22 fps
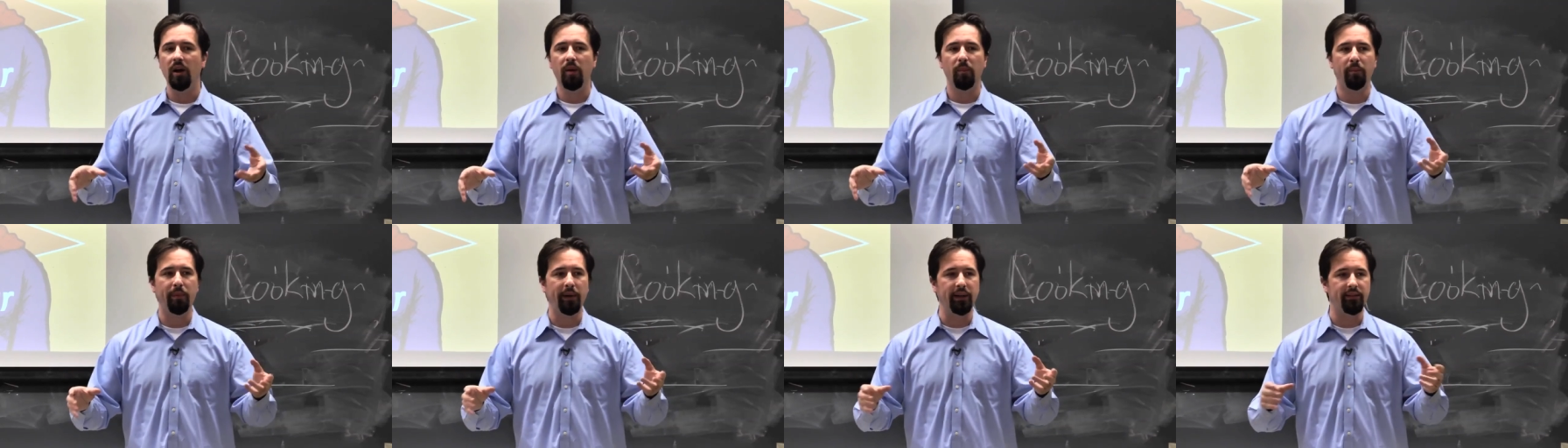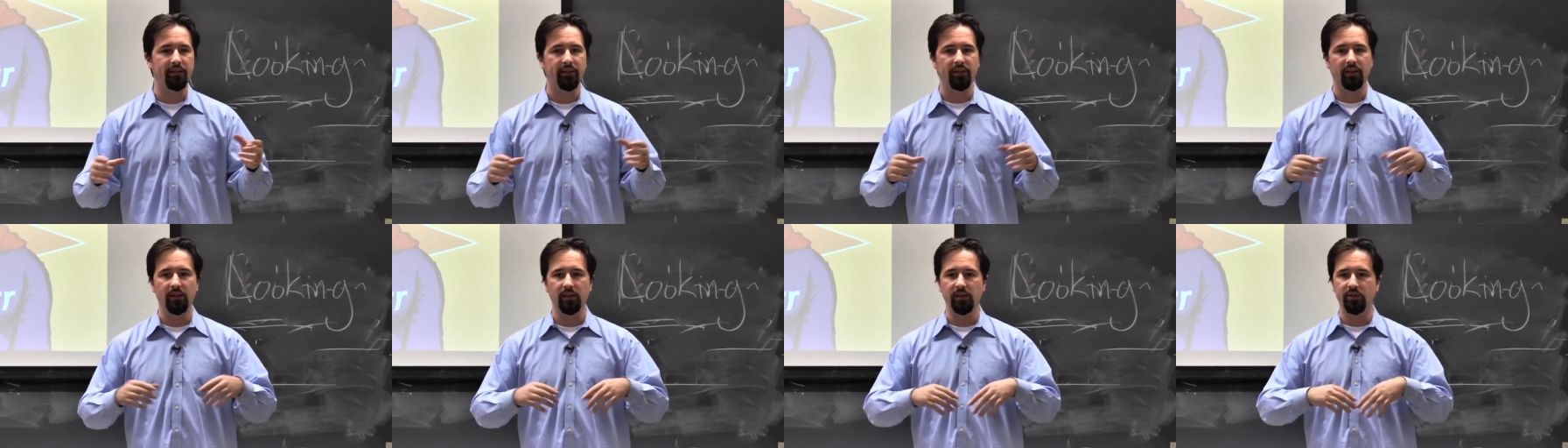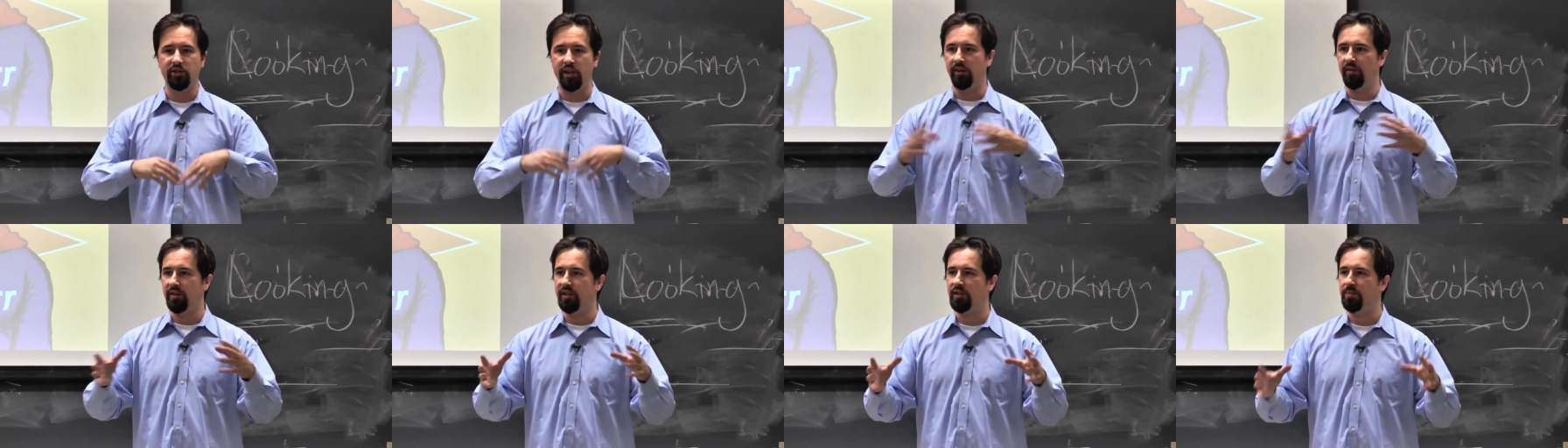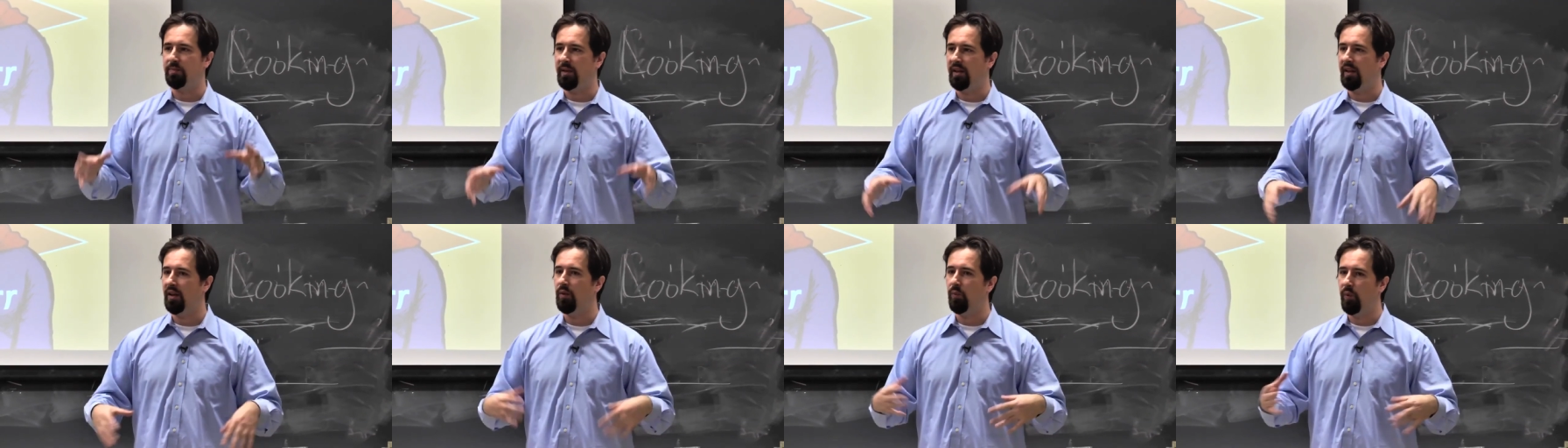But generally
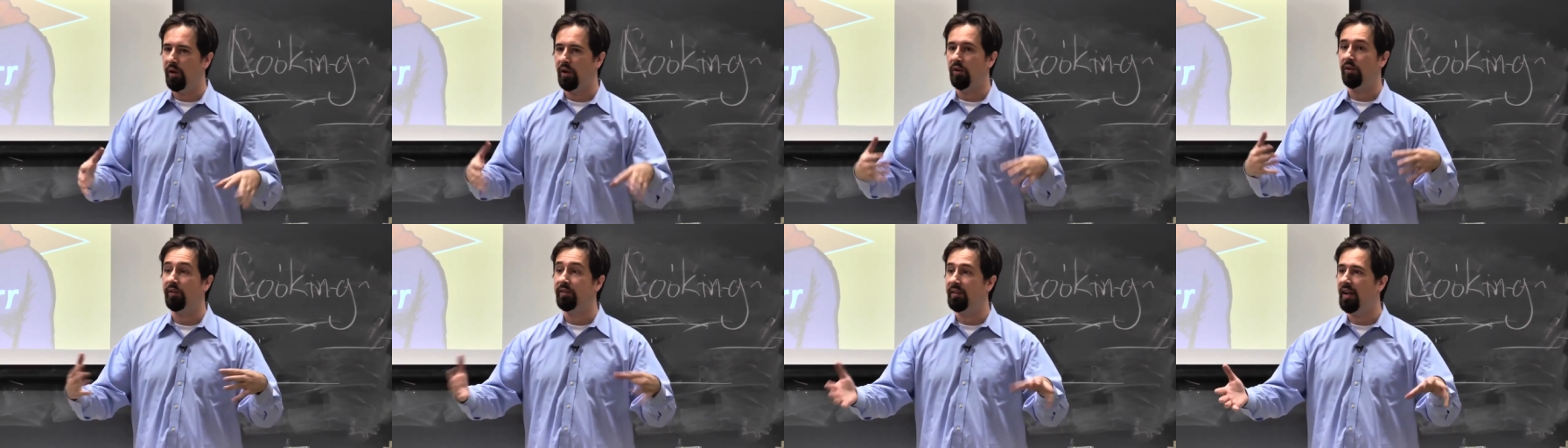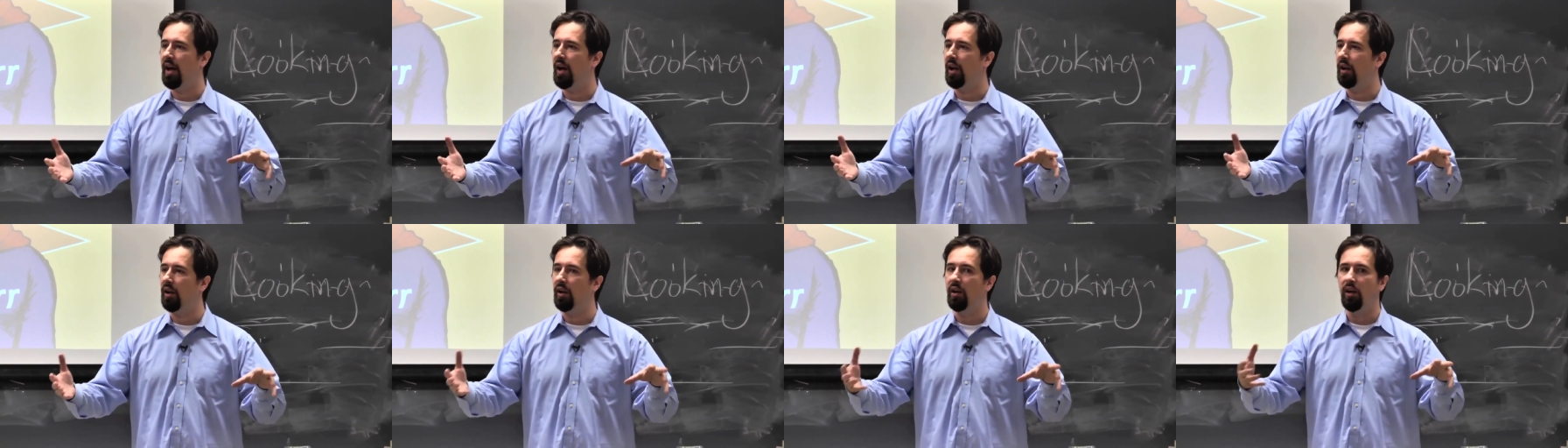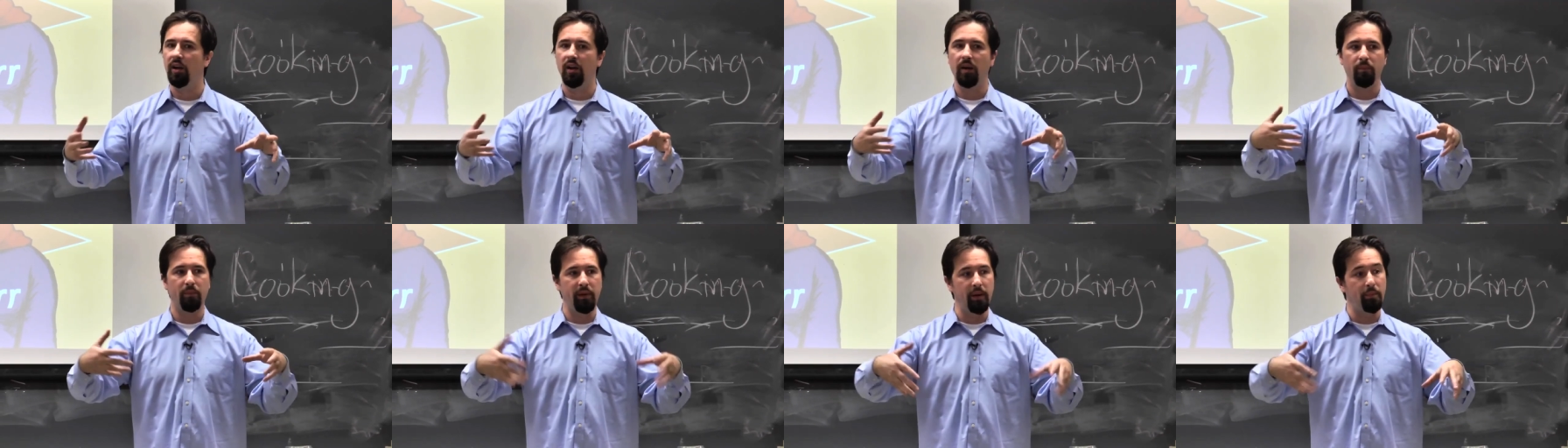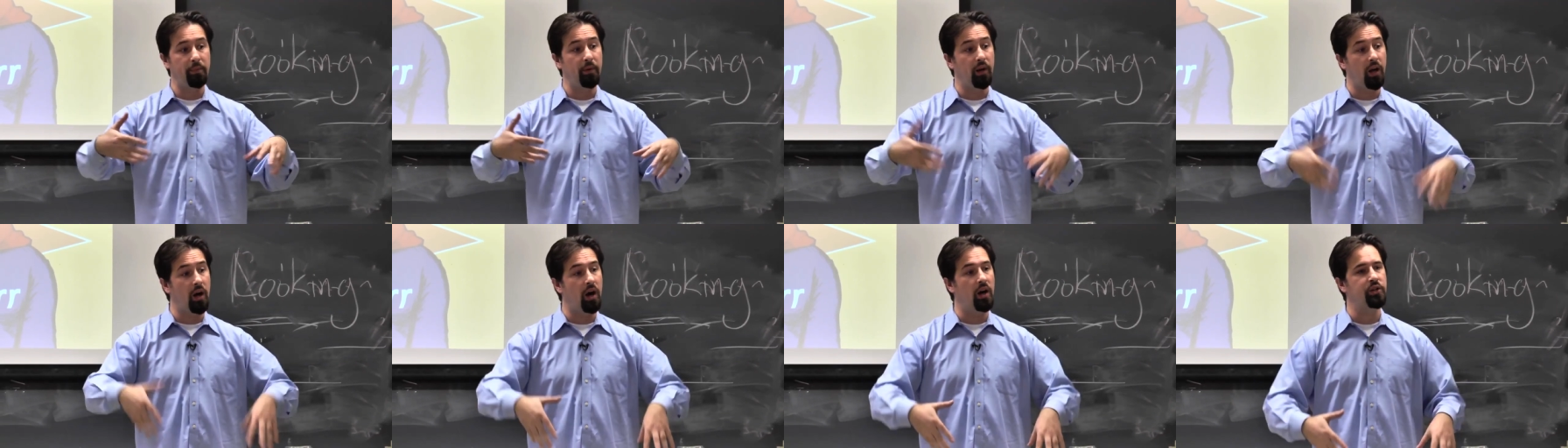speaking, we don't tell
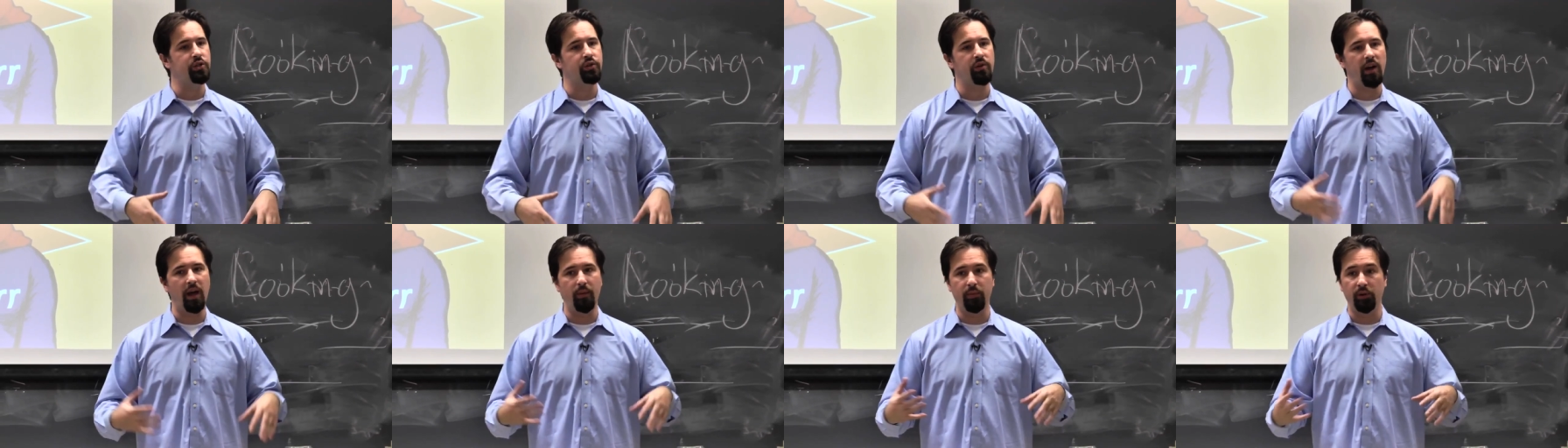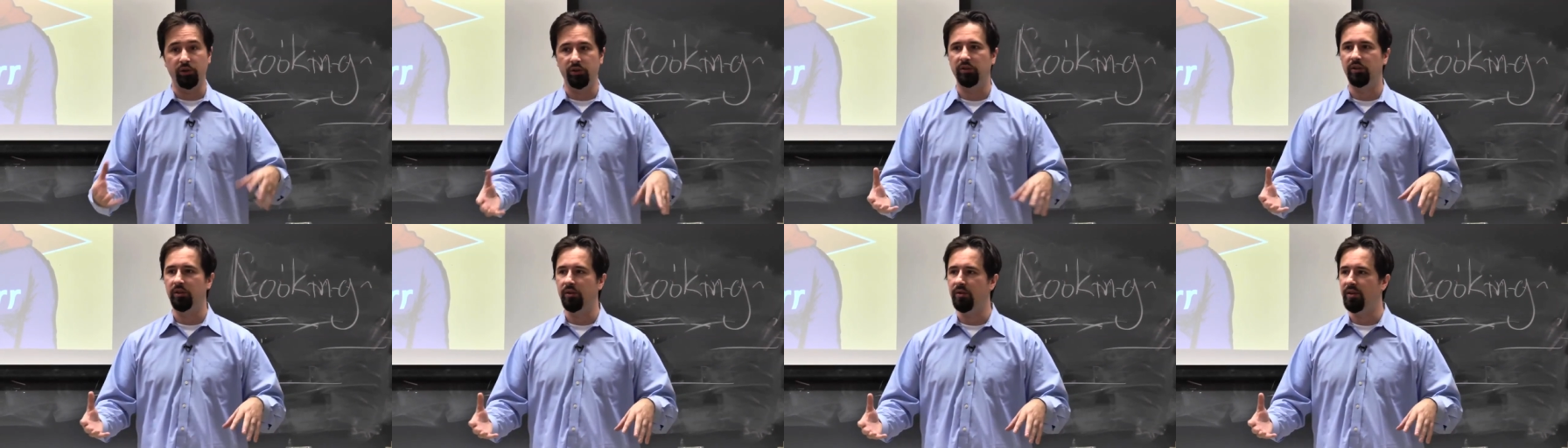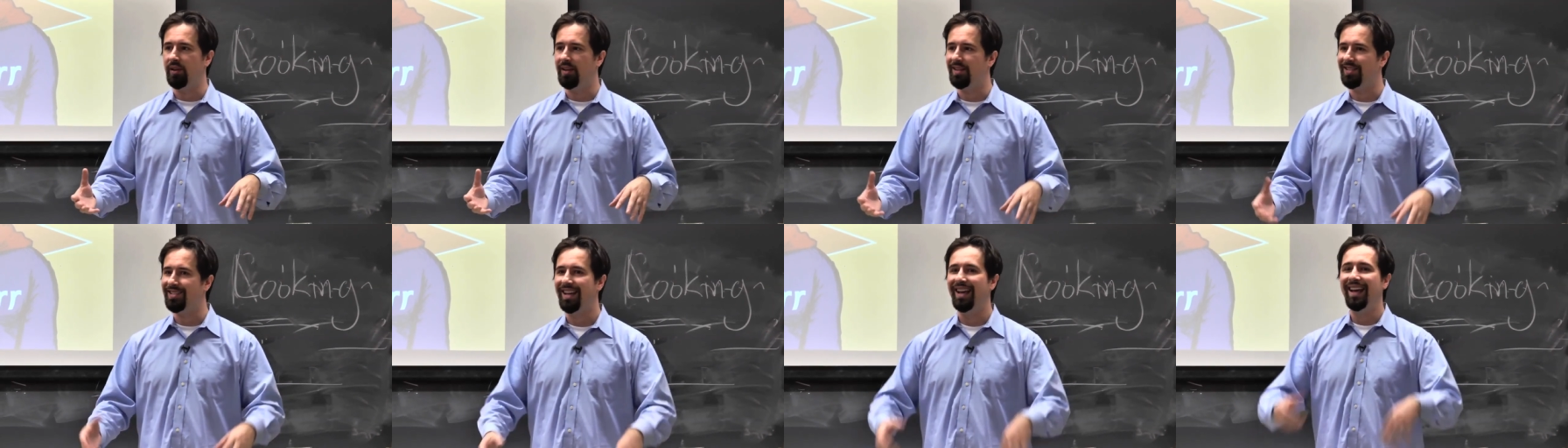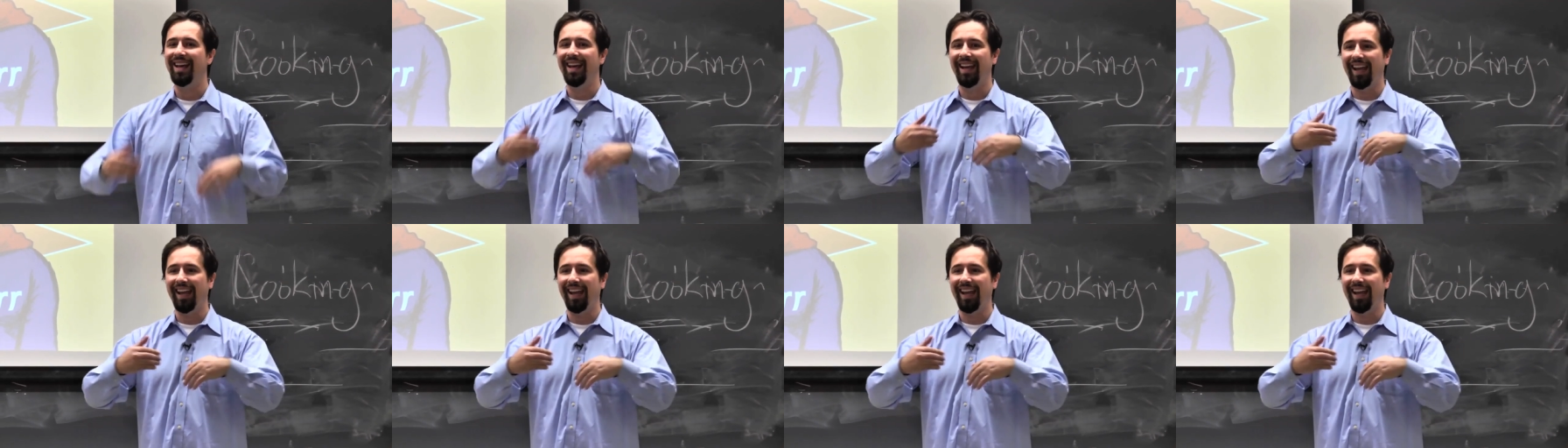people on Triberr to do this.